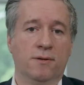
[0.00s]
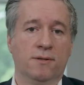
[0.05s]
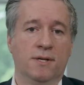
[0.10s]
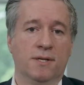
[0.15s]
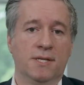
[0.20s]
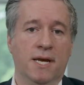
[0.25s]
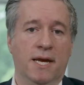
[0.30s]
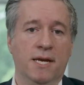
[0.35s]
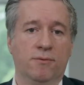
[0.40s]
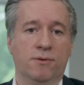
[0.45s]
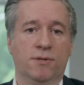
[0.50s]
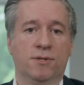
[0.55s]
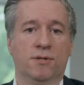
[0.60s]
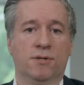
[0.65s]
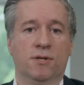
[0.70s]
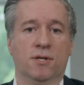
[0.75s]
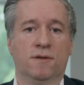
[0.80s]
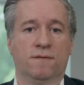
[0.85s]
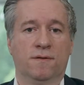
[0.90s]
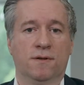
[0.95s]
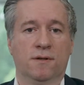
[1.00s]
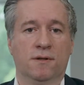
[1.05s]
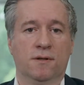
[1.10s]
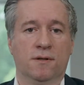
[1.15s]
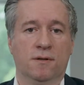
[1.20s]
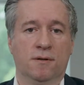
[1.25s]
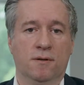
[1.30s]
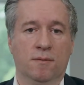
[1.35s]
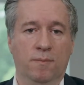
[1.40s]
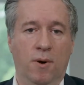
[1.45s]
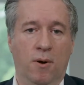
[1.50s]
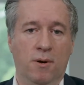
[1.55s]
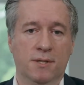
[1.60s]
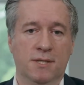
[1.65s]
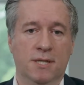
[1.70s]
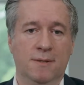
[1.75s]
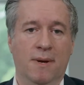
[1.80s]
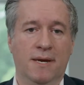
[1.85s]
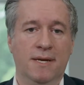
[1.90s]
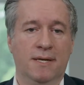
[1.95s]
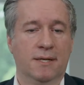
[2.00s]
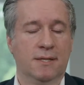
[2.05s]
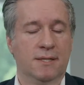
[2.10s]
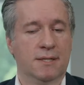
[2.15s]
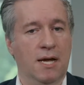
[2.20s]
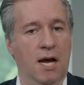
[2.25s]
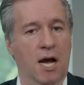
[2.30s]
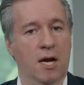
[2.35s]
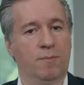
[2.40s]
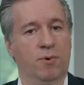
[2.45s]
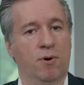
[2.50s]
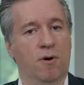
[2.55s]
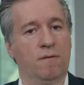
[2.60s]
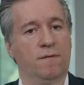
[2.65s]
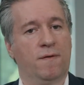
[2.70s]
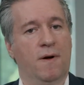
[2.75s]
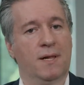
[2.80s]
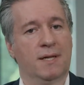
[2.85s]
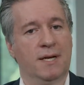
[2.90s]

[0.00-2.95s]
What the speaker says: undertake research for policymakers and high-profile